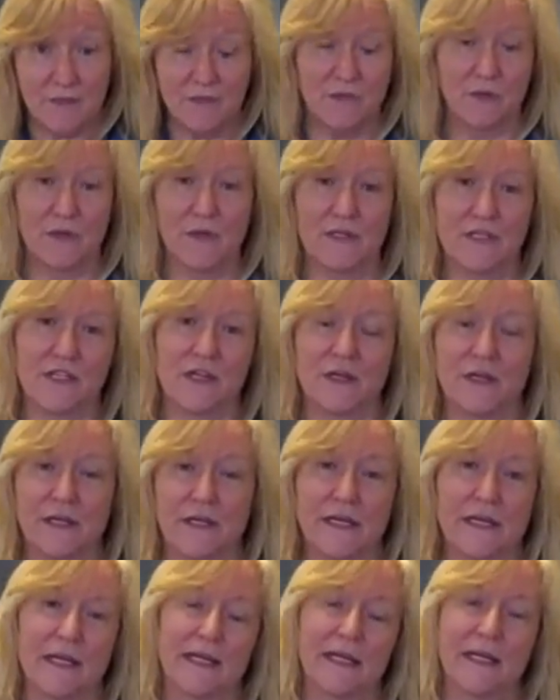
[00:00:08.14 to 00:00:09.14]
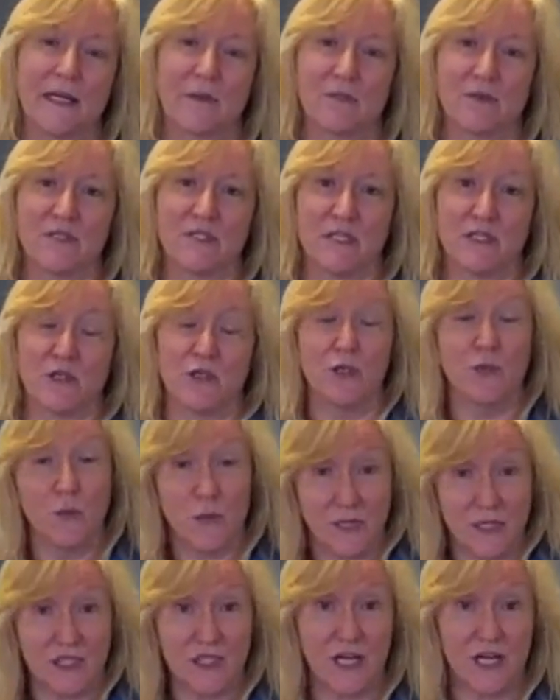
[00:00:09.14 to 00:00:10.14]
before you start any cleaning procedure, you
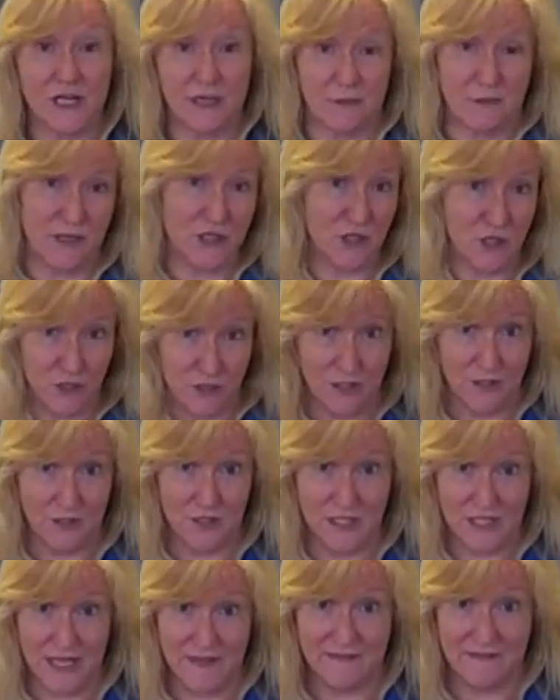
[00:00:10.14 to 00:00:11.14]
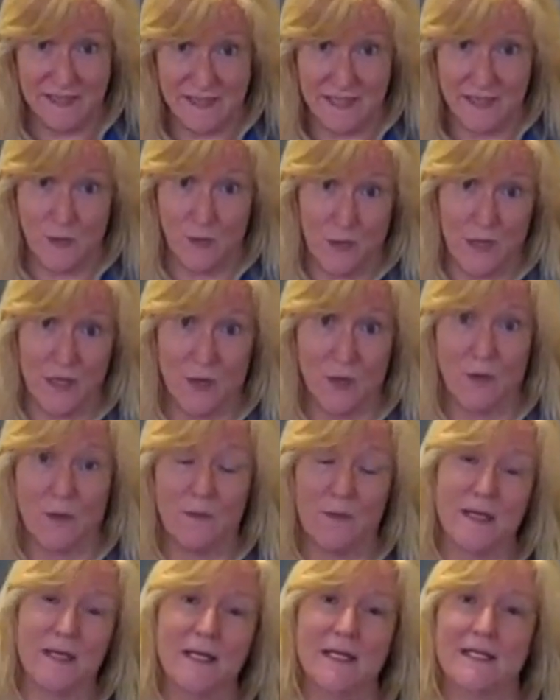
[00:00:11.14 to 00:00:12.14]
want to check and make sure that your safety
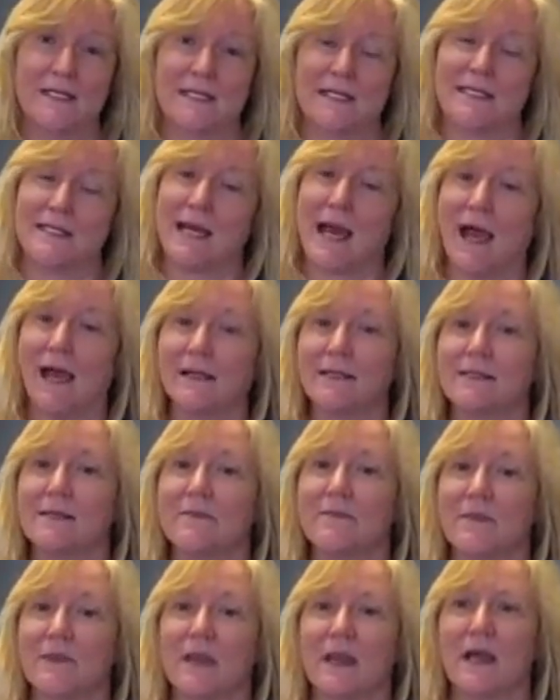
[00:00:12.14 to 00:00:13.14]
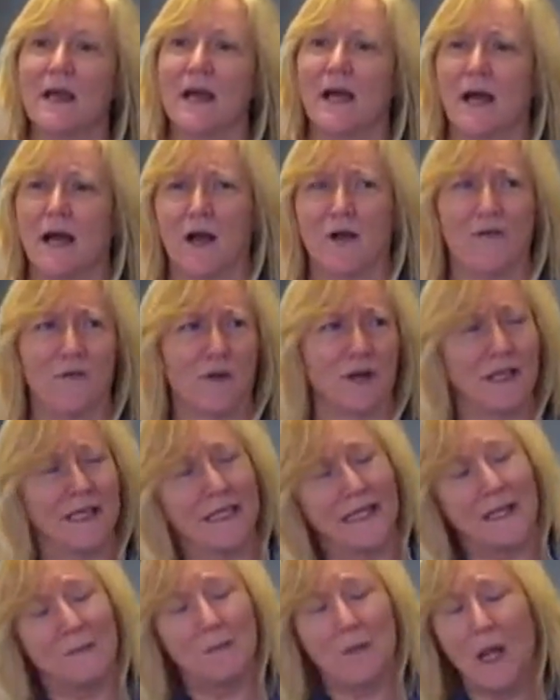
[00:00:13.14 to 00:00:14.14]
equipment is intact. For
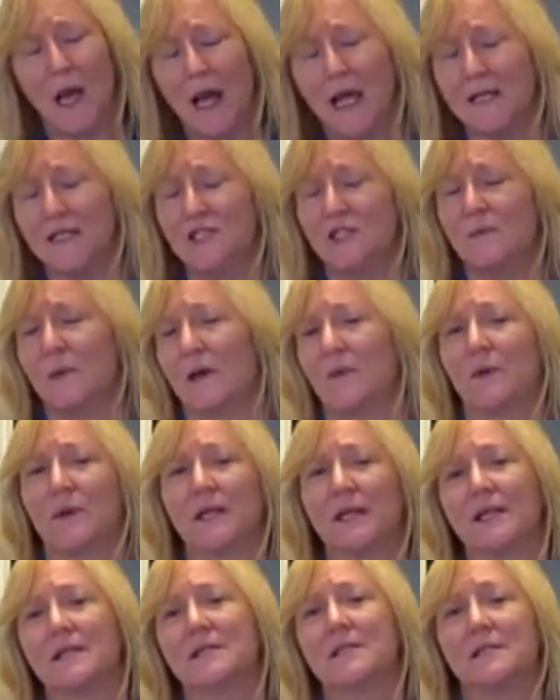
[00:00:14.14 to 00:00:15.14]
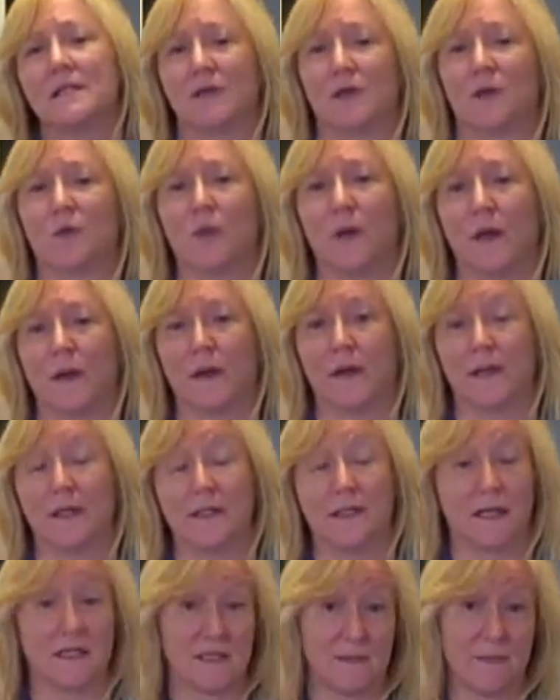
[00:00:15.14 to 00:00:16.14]
cleaning blinds, you might want to consider wearing a
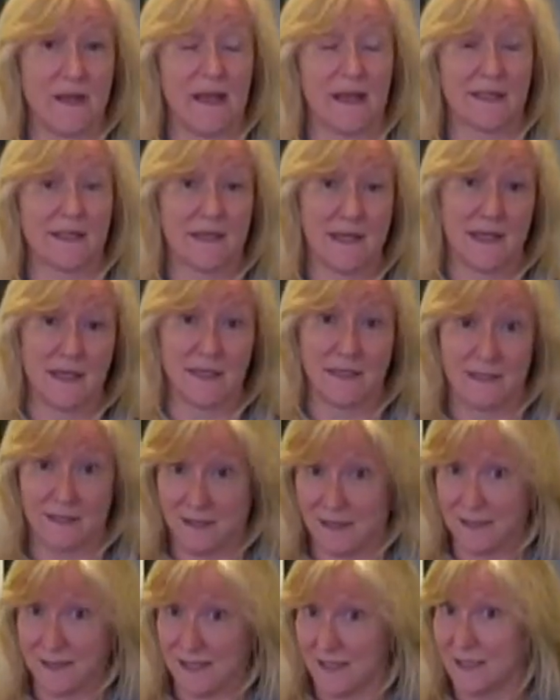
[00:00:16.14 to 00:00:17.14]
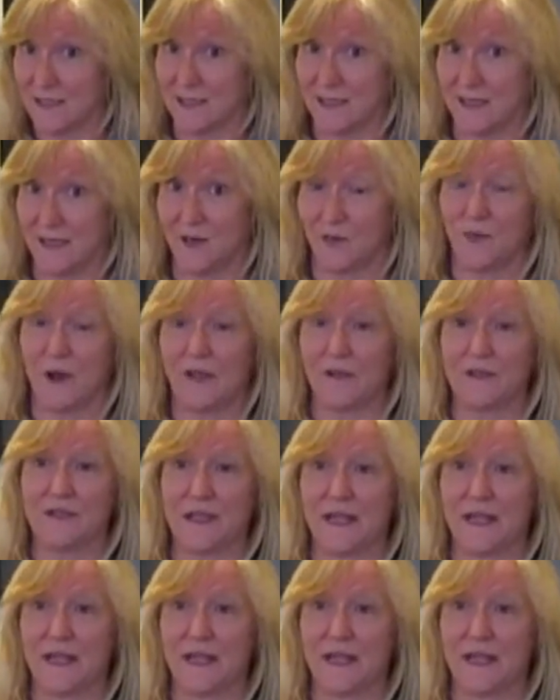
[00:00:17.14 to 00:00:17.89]
dust mask, as these things can get rather